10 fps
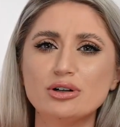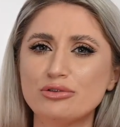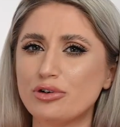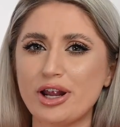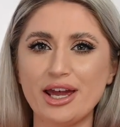
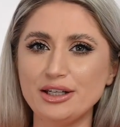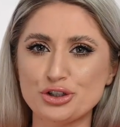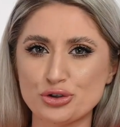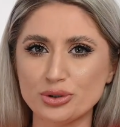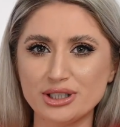for any
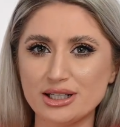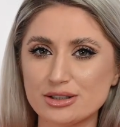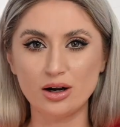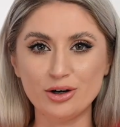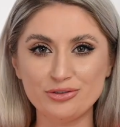
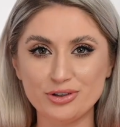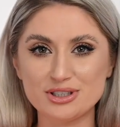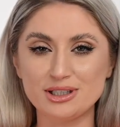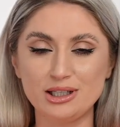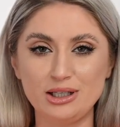shootings.
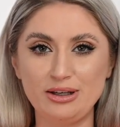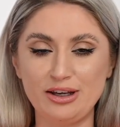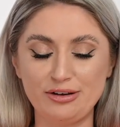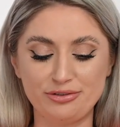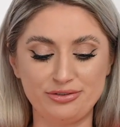Obviously,
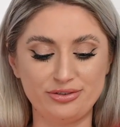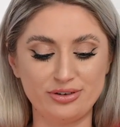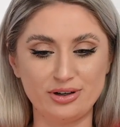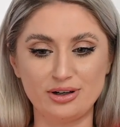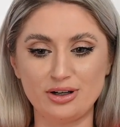if
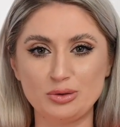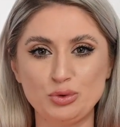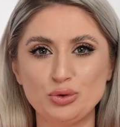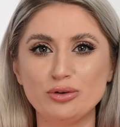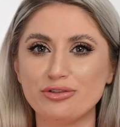
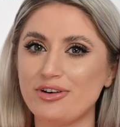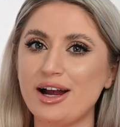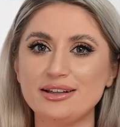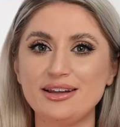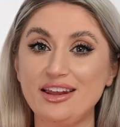you will
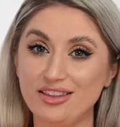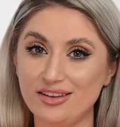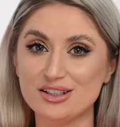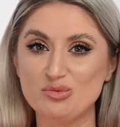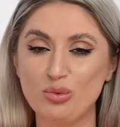find that
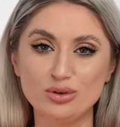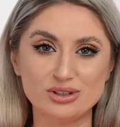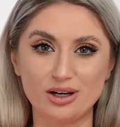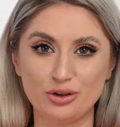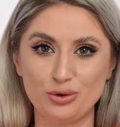these boots
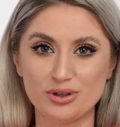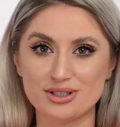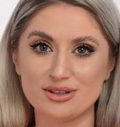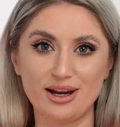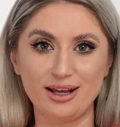are your
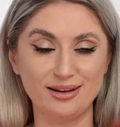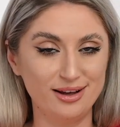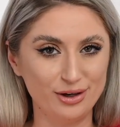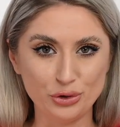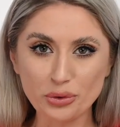style,
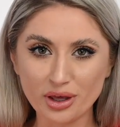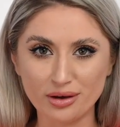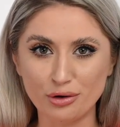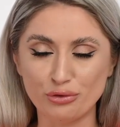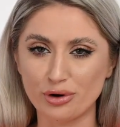you can
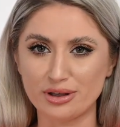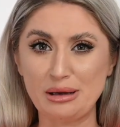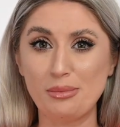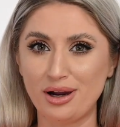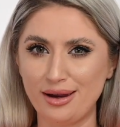go for
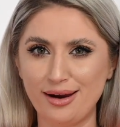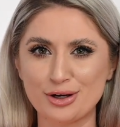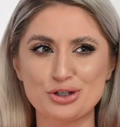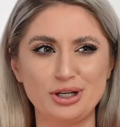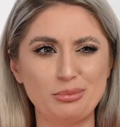them. I
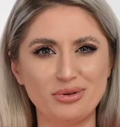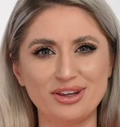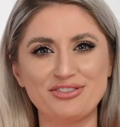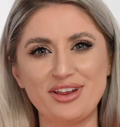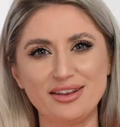actually
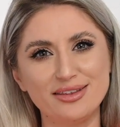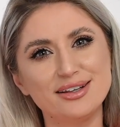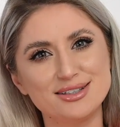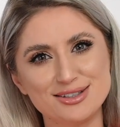believe that this